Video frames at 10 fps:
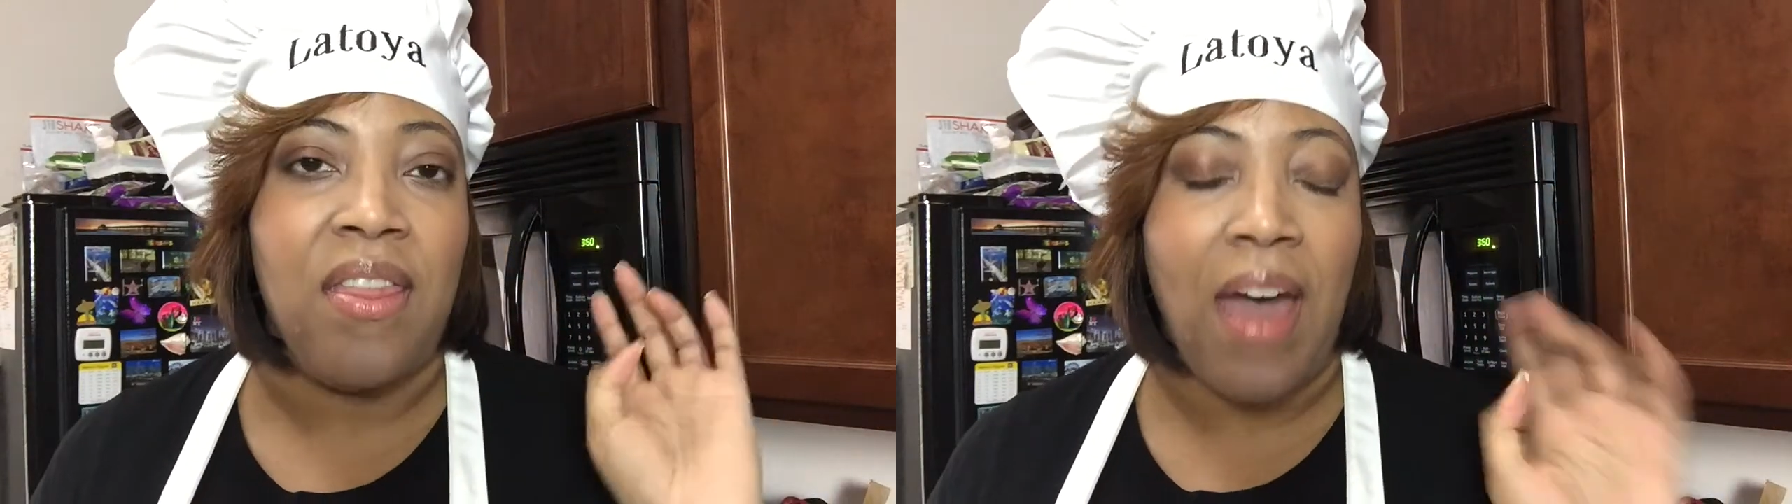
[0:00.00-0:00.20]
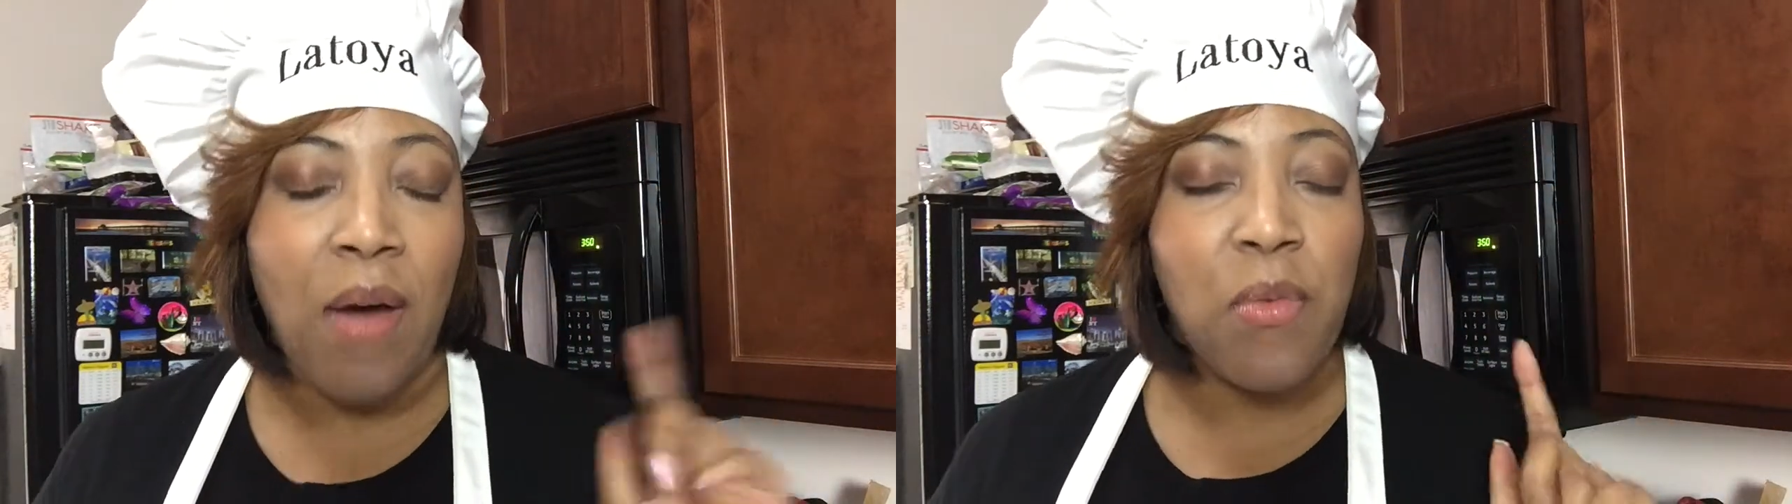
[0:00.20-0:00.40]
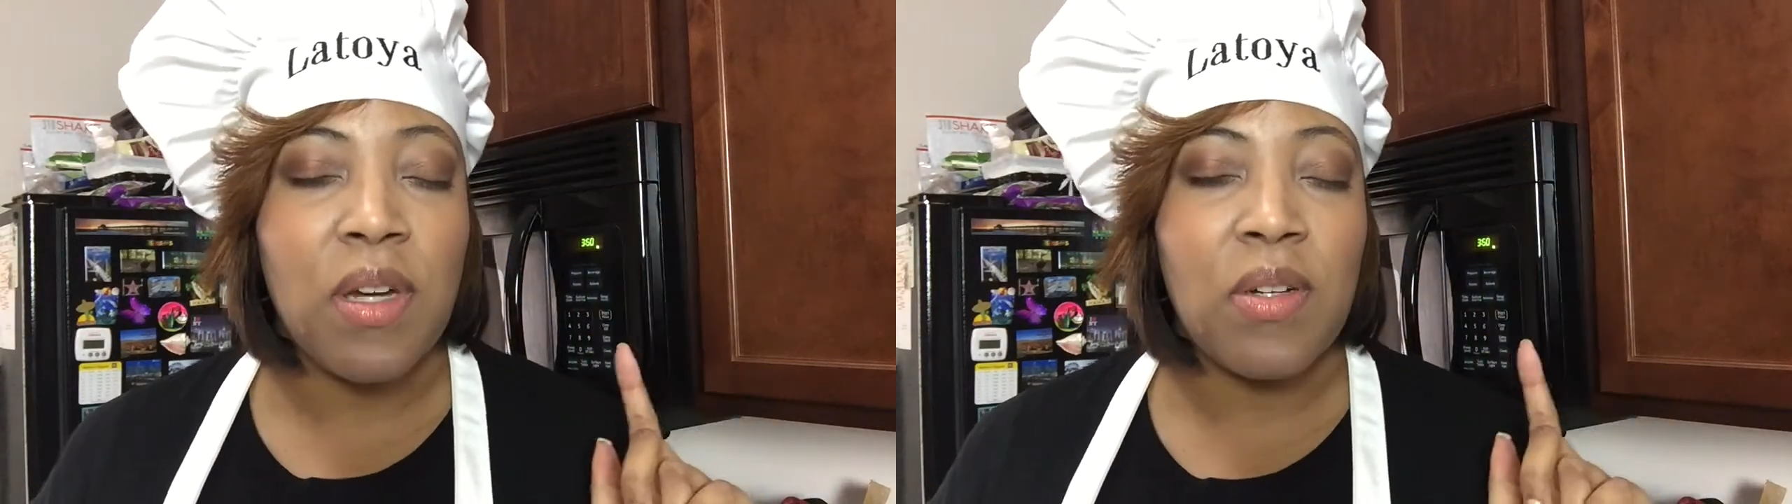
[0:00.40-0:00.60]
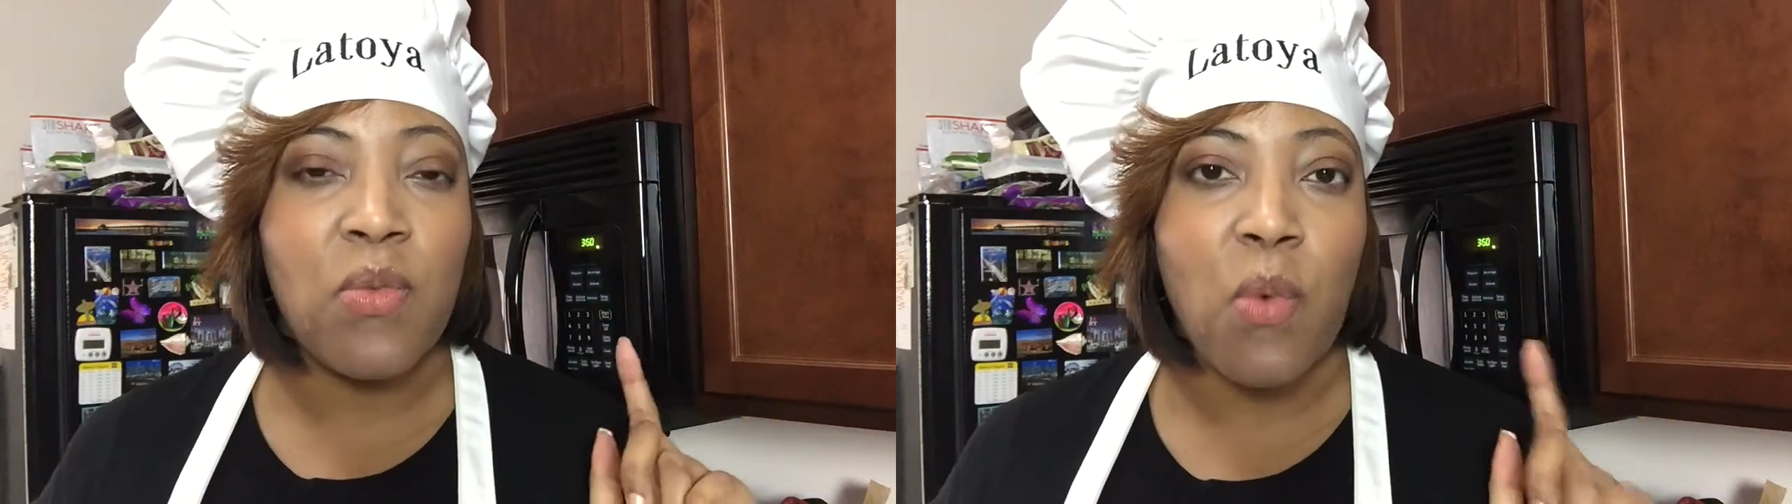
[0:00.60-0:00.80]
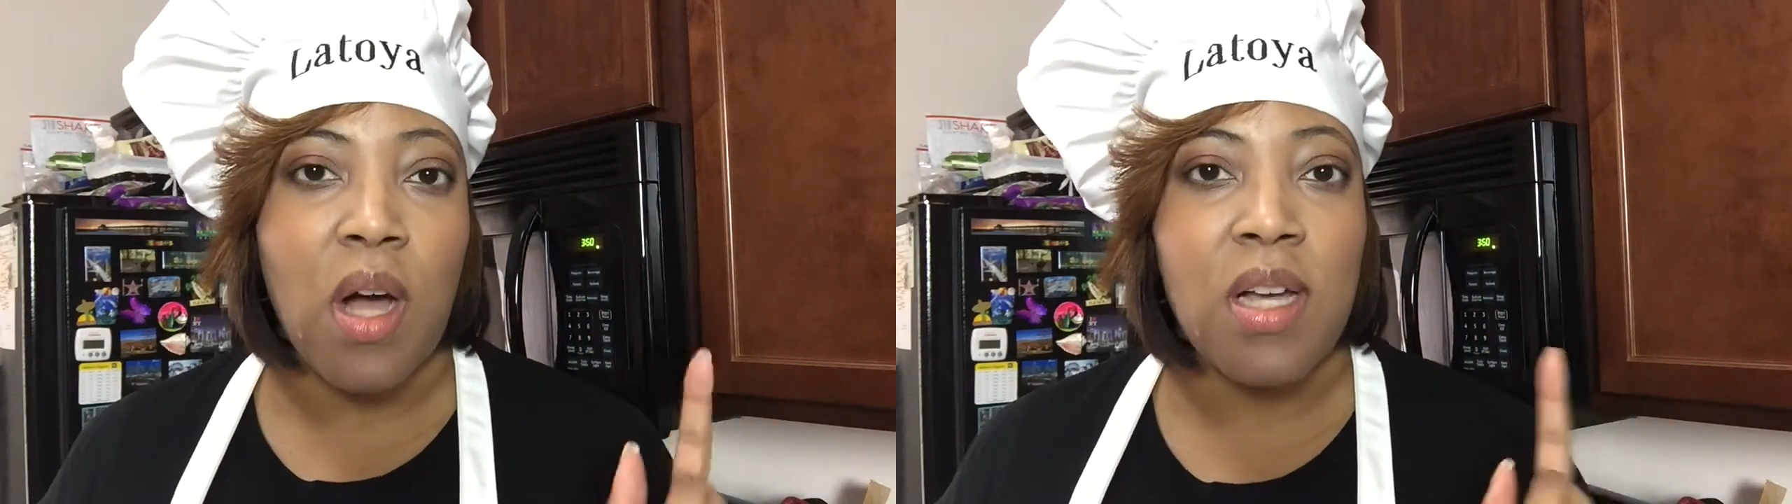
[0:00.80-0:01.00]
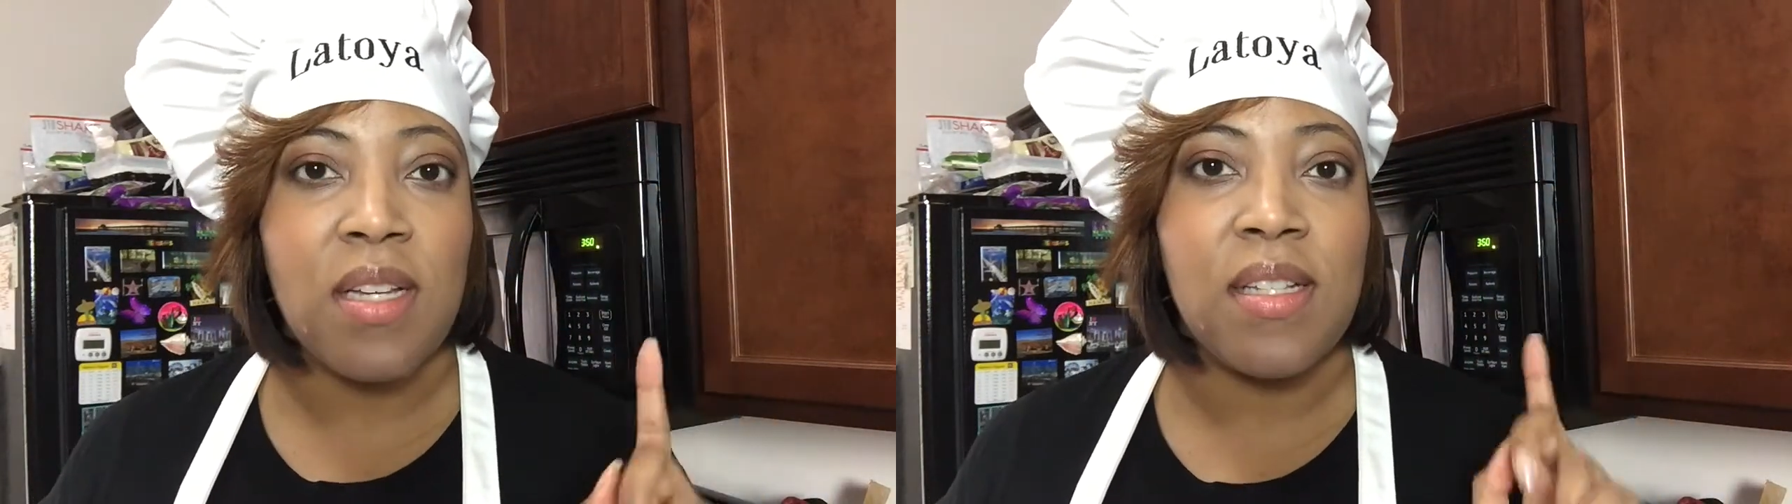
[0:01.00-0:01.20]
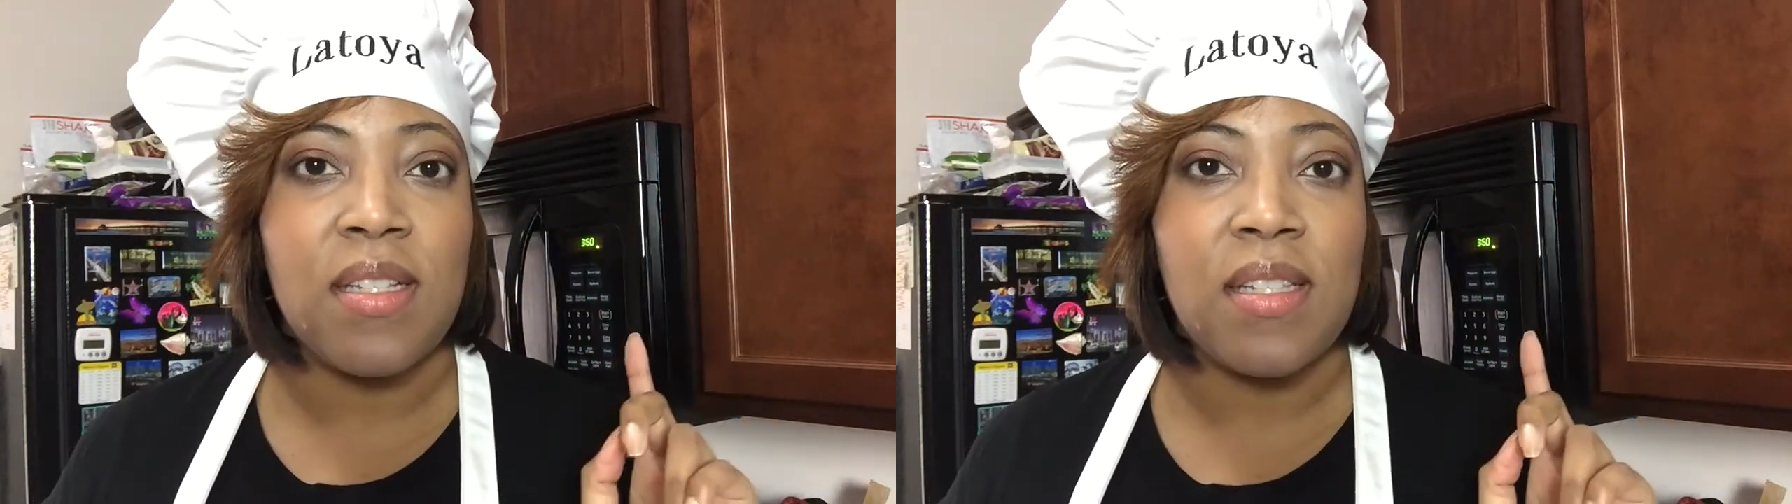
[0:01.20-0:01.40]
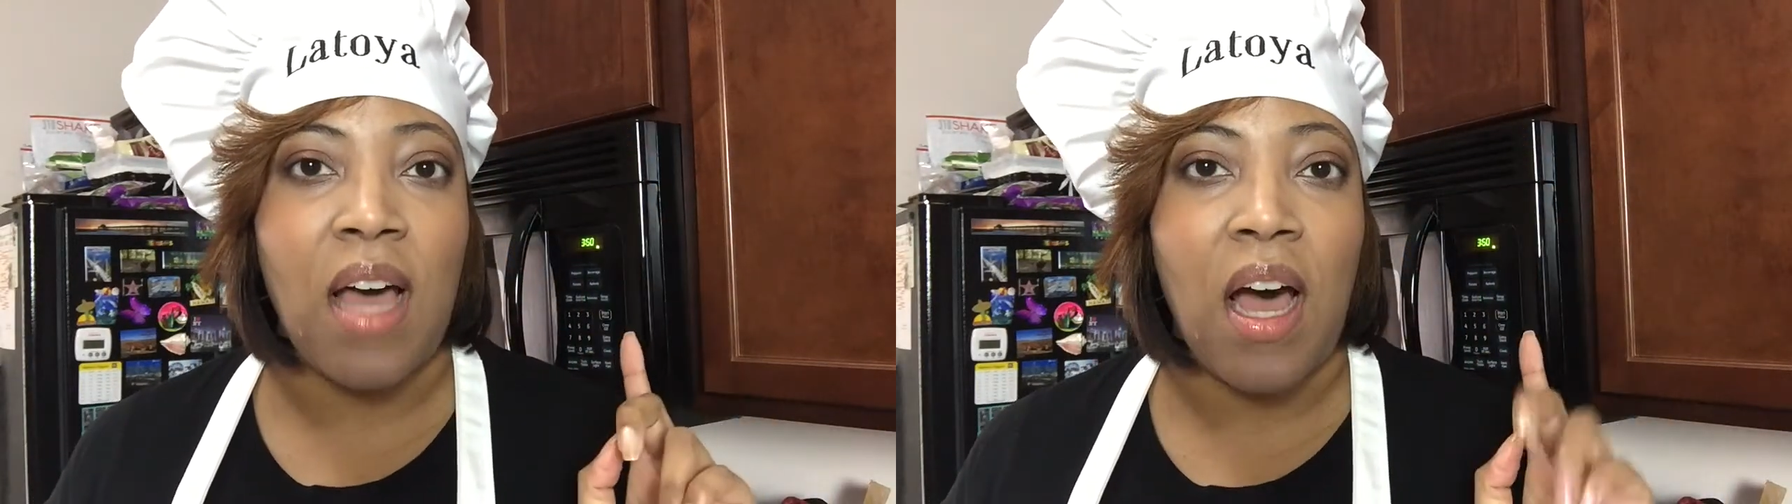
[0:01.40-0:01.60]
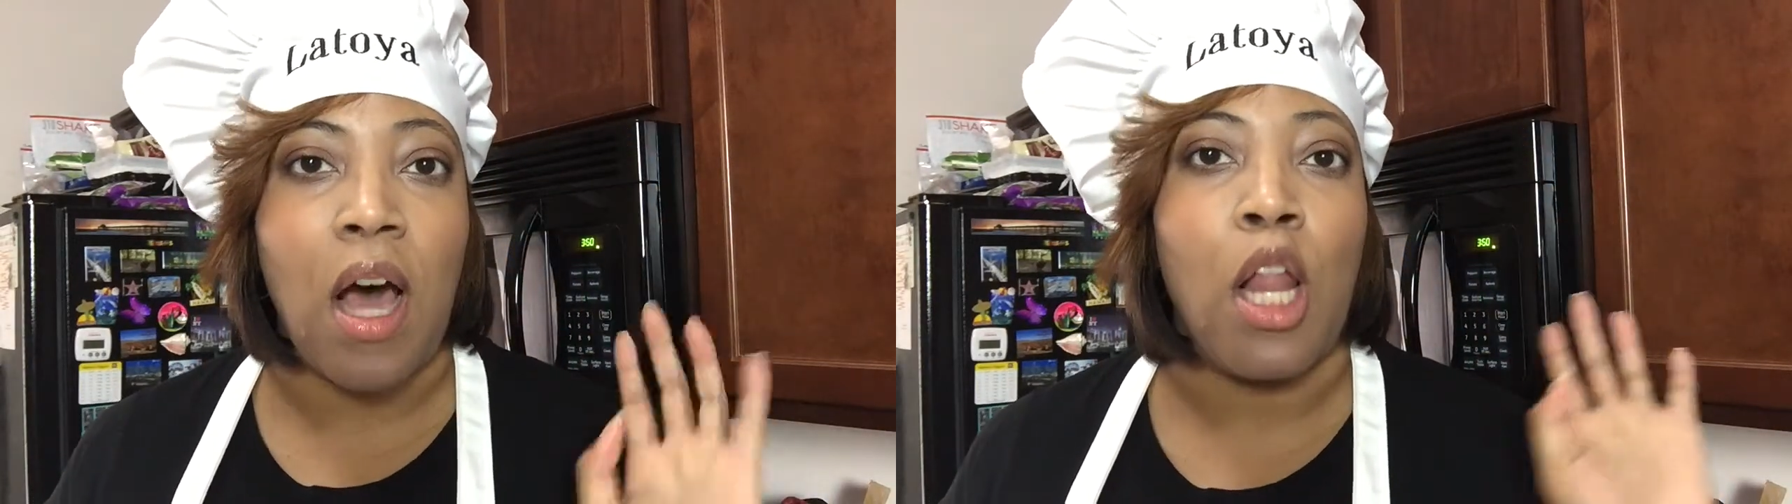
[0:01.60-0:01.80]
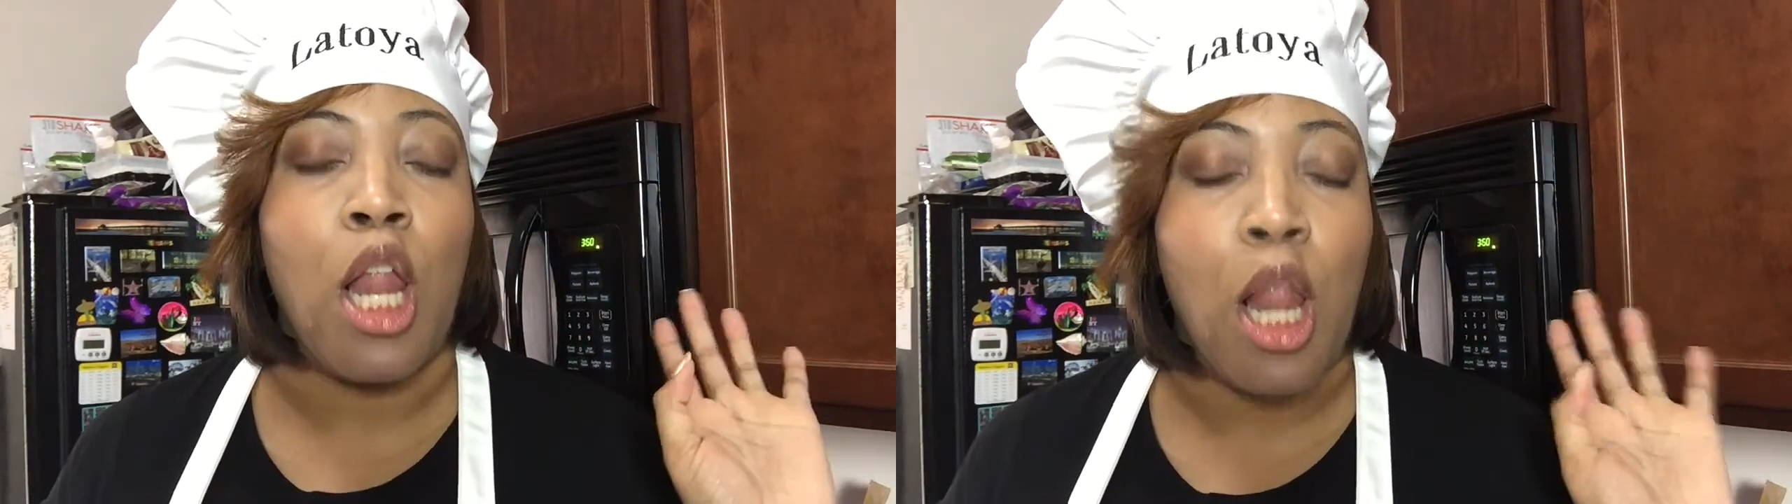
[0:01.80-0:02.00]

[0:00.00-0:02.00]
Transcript: that one was a